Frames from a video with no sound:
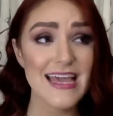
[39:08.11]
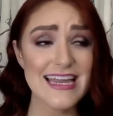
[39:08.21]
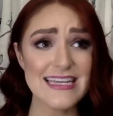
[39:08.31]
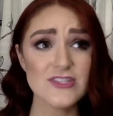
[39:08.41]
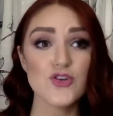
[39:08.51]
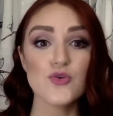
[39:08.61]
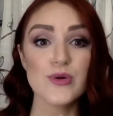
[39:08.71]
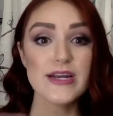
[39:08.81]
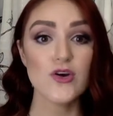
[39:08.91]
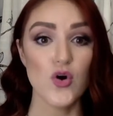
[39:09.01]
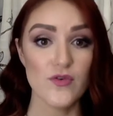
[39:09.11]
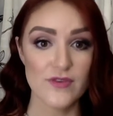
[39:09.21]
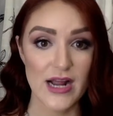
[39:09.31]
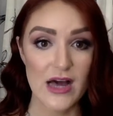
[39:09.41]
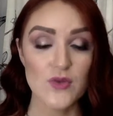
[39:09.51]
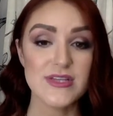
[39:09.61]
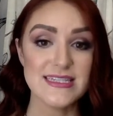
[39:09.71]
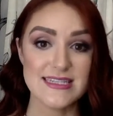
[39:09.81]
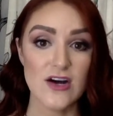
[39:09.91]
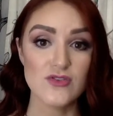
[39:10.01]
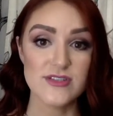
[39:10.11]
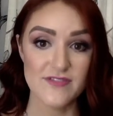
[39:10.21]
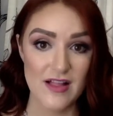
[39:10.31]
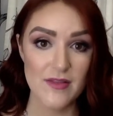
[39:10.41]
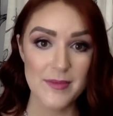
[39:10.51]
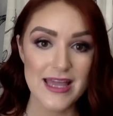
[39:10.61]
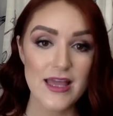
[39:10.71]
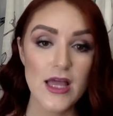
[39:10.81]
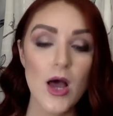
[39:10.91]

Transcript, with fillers: and it's critical for healthy cell development,